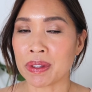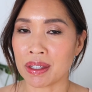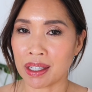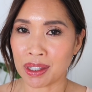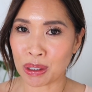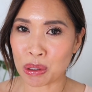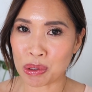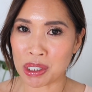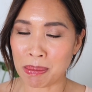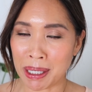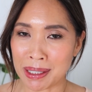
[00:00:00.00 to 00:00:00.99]
like the
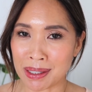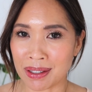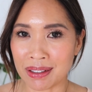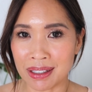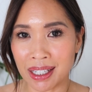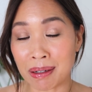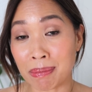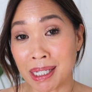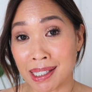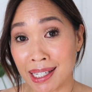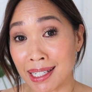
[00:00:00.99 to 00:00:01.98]
Gucci pencil, like
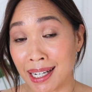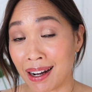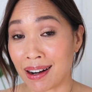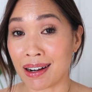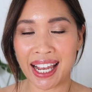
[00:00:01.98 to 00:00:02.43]
my skincare.